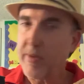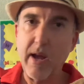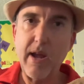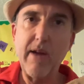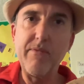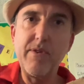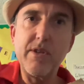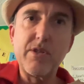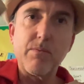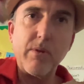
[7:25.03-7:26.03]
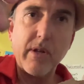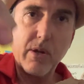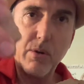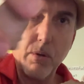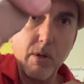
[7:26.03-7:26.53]
I have this really
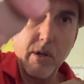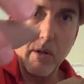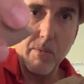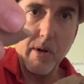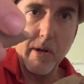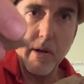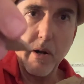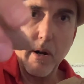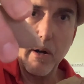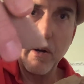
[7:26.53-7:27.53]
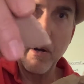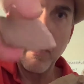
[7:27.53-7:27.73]
cool looking one here.